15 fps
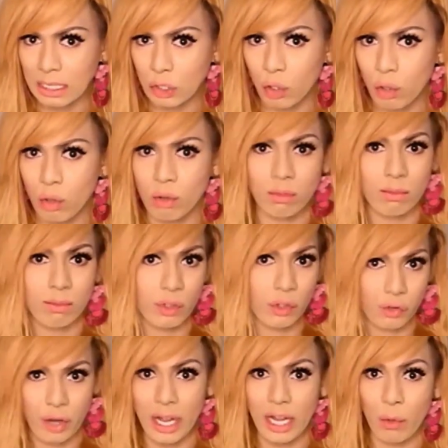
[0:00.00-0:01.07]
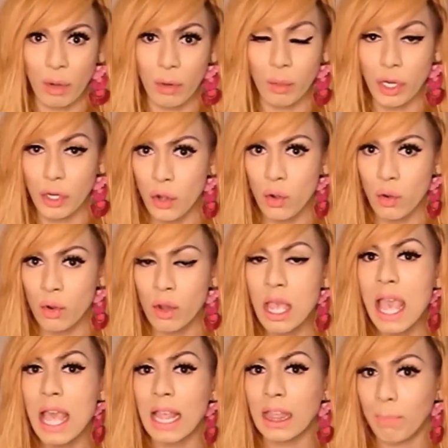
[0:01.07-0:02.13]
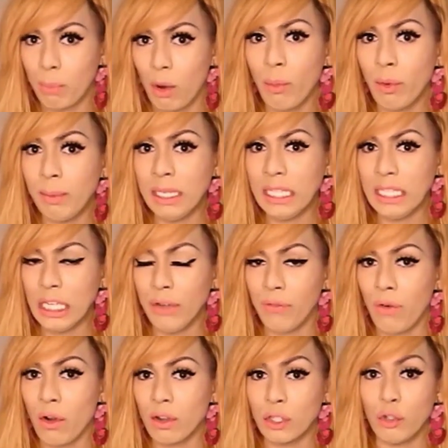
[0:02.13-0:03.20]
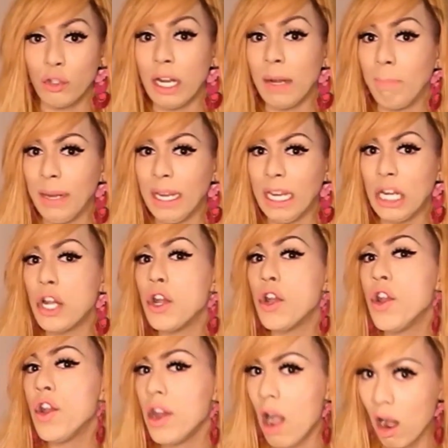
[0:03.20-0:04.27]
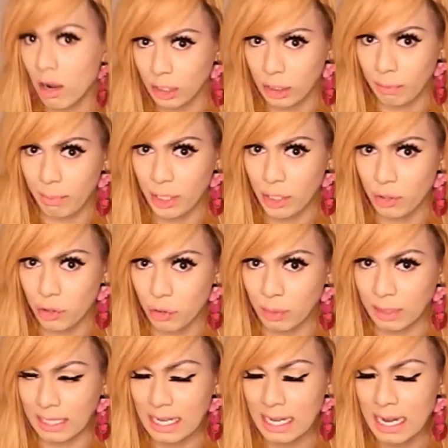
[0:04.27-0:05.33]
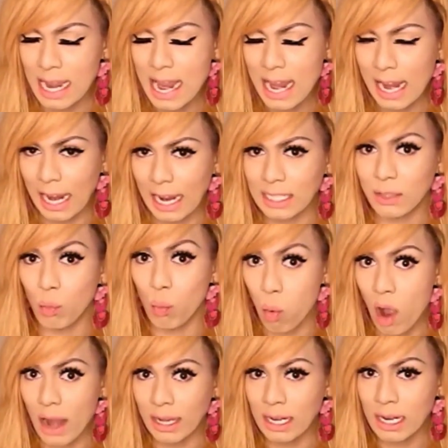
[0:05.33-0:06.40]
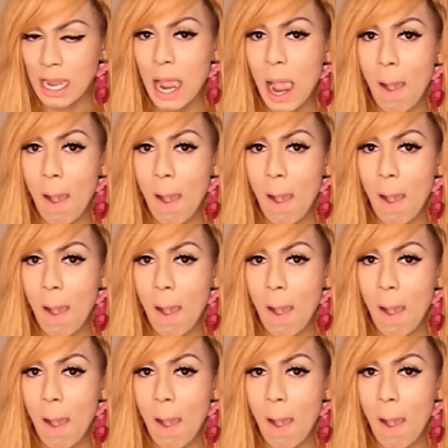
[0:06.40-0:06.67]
So straight away we know the probability for student B not to be chosen is 1